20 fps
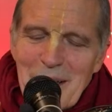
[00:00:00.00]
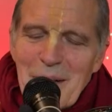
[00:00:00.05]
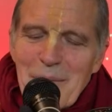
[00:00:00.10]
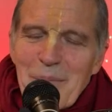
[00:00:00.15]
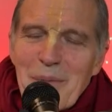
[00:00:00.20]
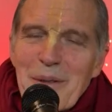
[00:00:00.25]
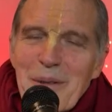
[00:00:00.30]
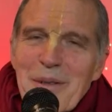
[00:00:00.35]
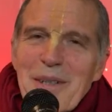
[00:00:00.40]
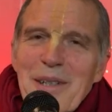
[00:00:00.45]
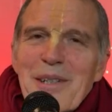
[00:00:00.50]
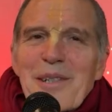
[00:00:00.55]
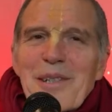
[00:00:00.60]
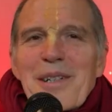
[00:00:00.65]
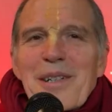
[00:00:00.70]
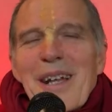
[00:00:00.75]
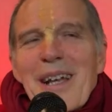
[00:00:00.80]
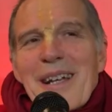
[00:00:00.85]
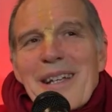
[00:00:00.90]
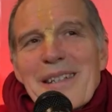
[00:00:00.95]
position
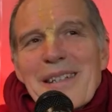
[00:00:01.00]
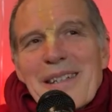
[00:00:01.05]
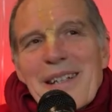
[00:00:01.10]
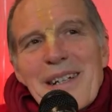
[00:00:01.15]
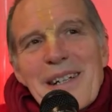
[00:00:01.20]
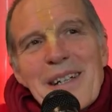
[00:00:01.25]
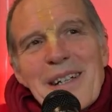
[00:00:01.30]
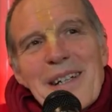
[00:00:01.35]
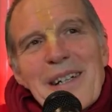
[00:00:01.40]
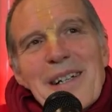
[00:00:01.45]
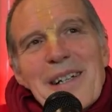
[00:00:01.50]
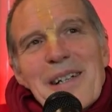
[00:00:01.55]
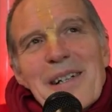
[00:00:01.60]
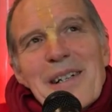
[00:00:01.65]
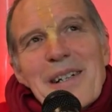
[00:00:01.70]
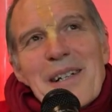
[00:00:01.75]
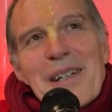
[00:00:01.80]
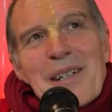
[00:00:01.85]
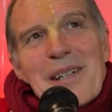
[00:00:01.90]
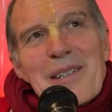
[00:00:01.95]
as a,
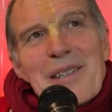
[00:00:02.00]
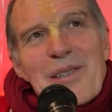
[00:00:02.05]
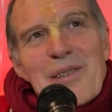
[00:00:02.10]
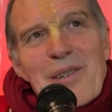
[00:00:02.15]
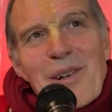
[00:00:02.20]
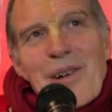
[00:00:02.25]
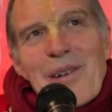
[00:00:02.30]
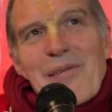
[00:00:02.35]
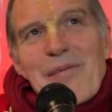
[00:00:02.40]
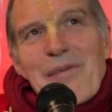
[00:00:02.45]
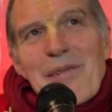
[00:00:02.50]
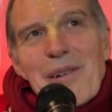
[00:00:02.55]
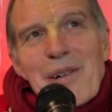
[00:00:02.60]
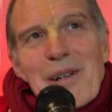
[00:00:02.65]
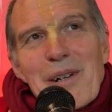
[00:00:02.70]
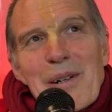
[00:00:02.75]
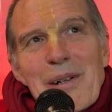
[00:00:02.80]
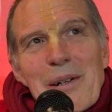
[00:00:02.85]
a joyful,